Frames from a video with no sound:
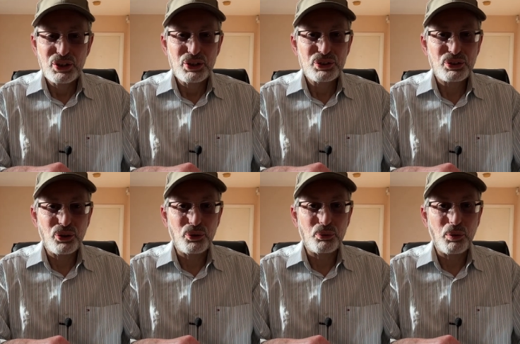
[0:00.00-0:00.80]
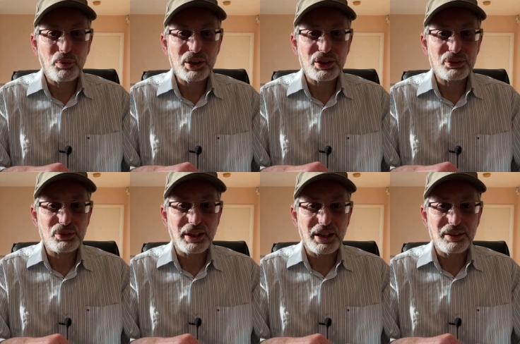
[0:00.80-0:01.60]
So what we're going to
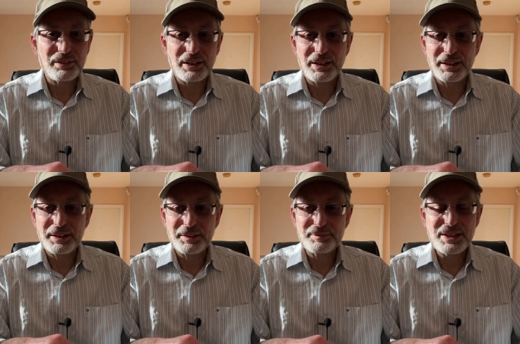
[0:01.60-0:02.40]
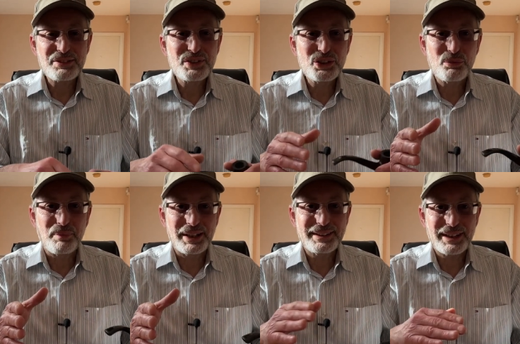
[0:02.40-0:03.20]
do now, uh, this video
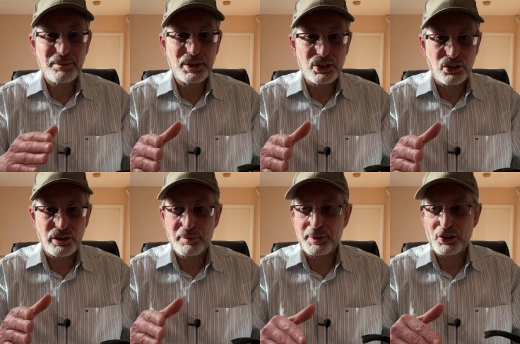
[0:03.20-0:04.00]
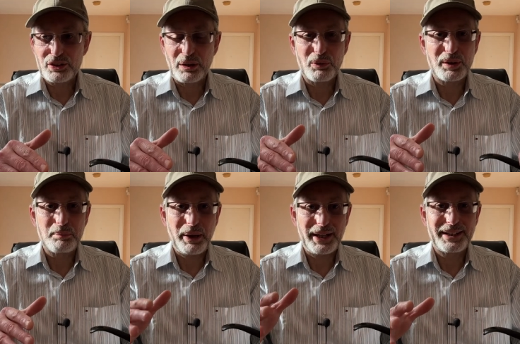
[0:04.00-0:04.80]
might take a bit longer because I want to
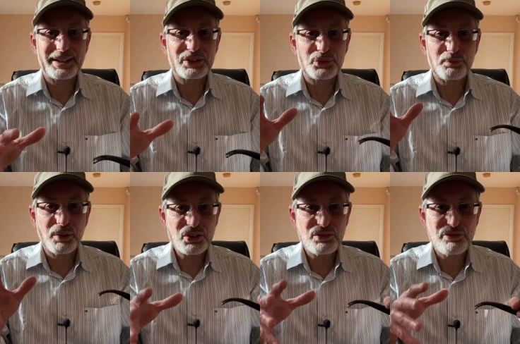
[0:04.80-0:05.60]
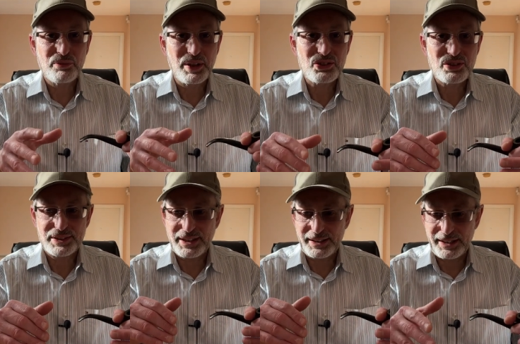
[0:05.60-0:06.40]
pack in as much information
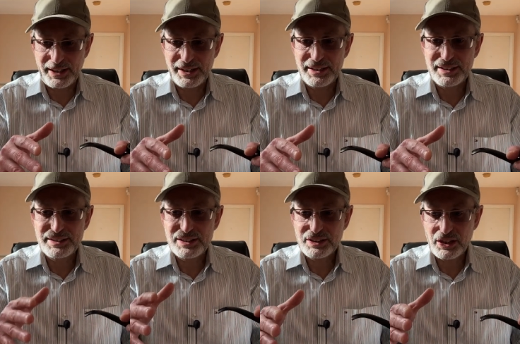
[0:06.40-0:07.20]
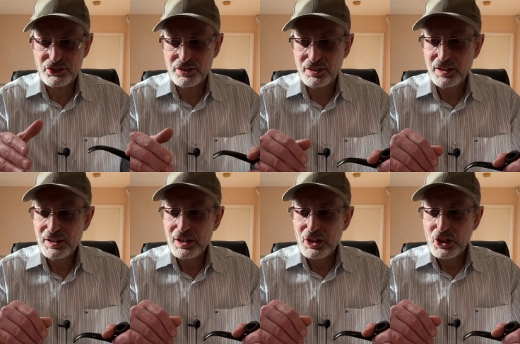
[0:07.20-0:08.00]
as I can in this section.
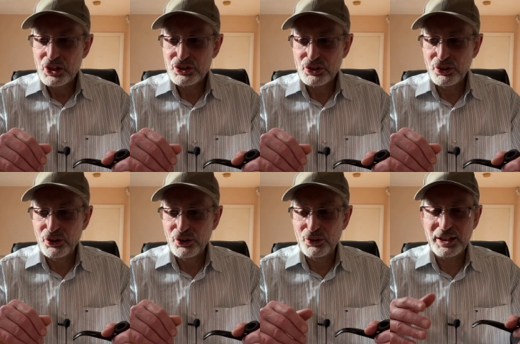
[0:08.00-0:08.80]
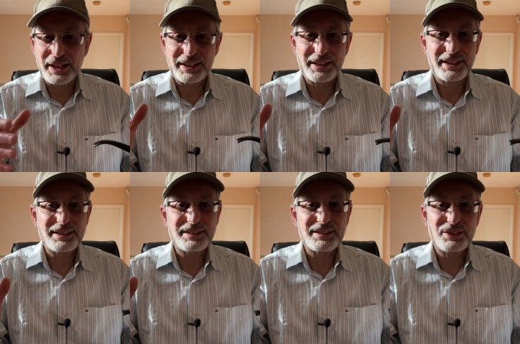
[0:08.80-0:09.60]
So like
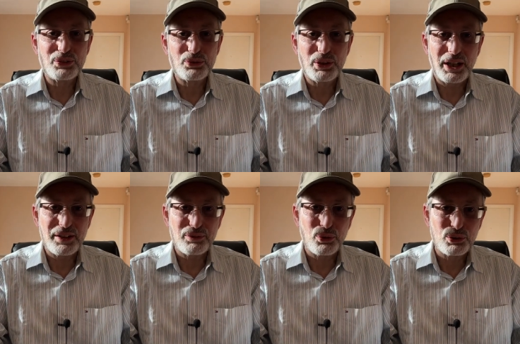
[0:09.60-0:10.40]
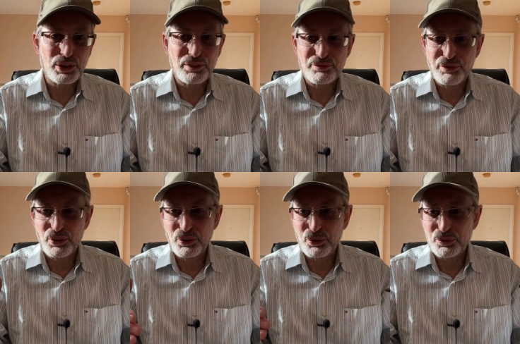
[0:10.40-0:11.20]
this, you have all the
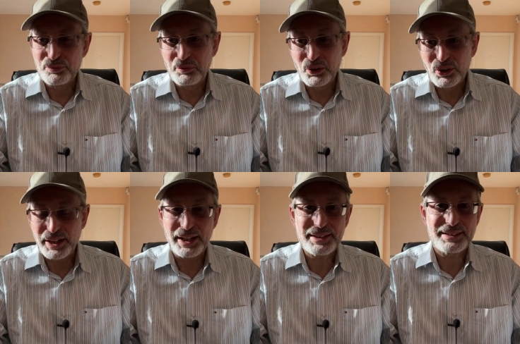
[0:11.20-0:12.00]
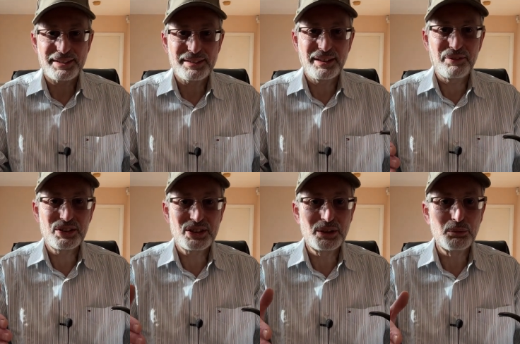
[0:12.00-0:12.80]
info more or less.
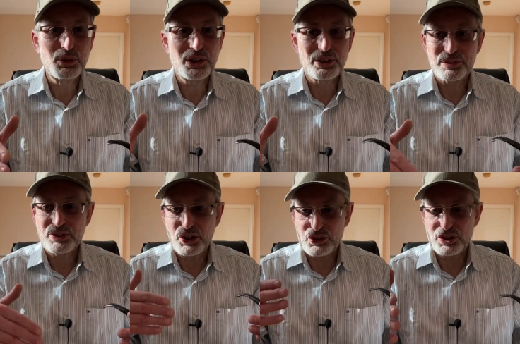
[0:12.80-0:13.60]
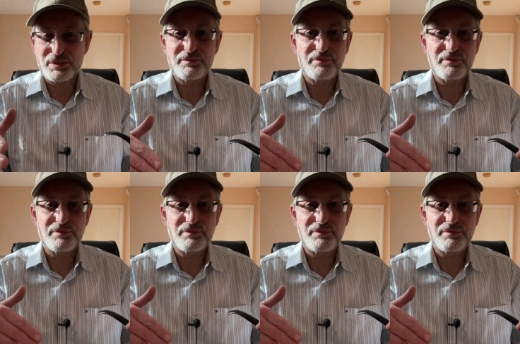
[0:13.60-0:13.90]
Obviously, we're going to touch it